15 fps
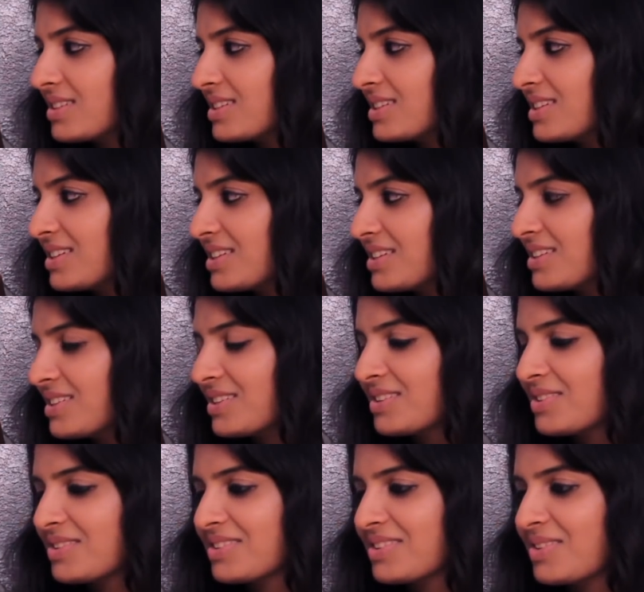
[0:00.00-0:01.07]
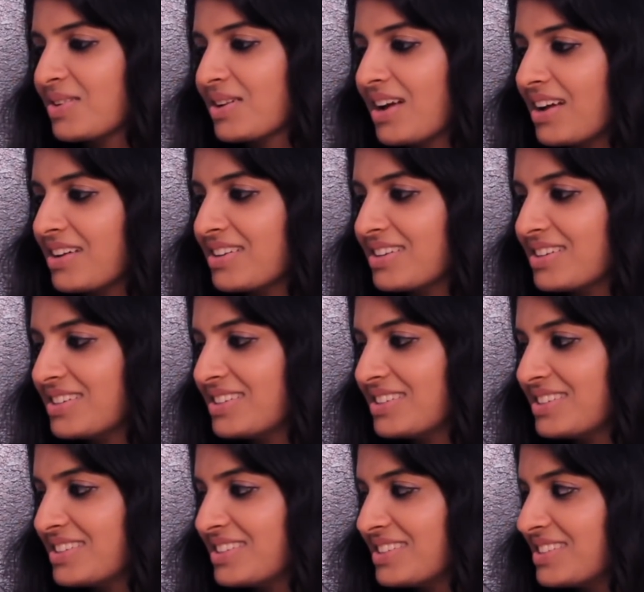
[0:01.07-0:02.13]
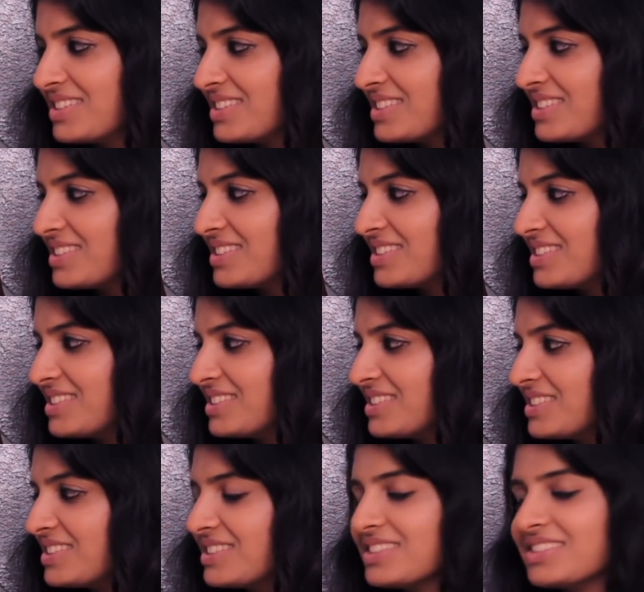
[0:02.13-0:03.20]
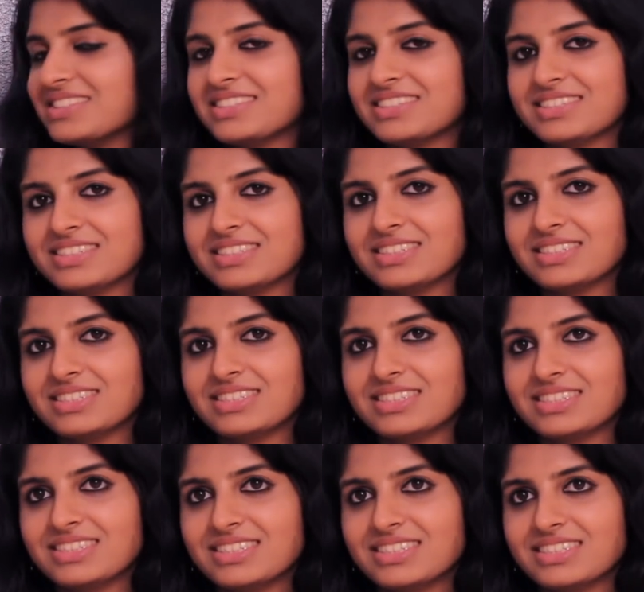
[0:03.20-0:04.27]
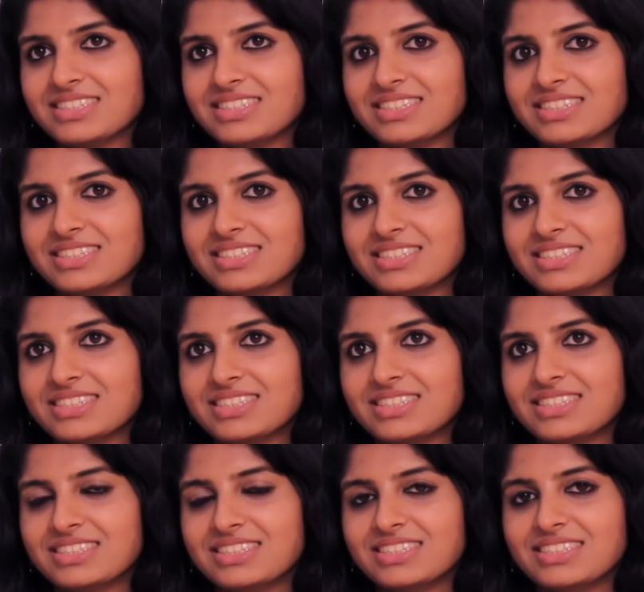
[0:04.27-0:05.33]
This person isn't speaking.